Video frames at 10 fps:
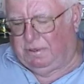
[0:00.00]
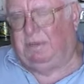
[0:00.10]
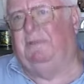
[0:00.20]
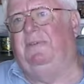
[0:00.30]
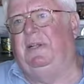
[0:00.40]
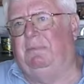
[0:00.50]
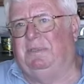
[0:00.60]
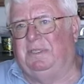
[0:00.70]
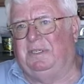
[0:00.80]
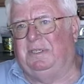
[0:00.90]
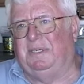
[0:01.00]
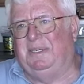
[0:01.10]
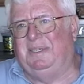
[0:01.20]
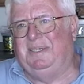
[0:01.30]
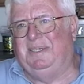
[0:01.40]
getting were the a fetal position.
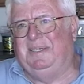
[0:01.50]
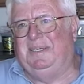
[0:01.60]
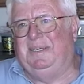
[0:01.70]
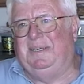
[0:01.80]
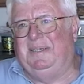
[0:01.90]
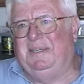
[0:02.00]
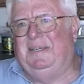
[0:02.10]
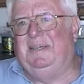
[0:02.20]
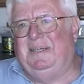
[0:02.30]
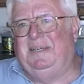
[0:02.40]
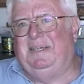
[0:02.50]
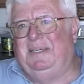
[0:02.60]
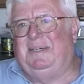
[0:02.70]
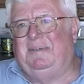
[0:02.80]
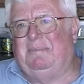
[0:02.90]
Oh, really?
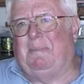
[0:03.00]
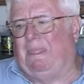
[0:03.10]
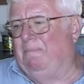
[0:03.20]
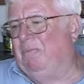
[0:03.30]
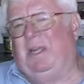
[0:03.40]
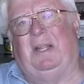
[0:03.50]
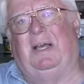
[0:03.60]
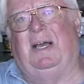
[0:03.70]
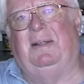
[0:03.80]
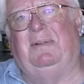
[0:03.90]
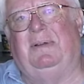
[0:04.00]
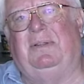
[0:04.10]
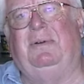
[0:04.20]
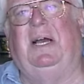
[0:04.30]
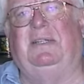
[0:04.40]
And the guy,
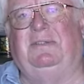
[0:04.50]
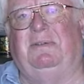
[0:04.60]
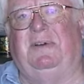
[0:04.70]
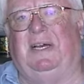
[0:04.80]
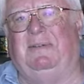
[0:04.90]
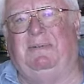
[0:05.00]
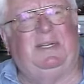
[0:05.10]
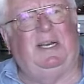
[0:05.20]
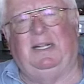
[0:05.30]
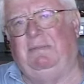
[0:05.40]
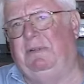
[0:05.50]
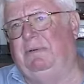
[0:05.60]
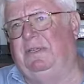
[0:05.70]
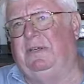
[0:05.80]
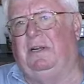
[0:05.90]
the two guys survived. One guy lived
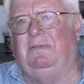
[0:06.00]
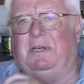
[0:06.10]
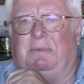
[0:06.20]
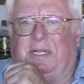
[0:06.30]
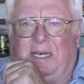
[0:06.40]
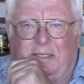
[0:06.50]
between Charlevoix and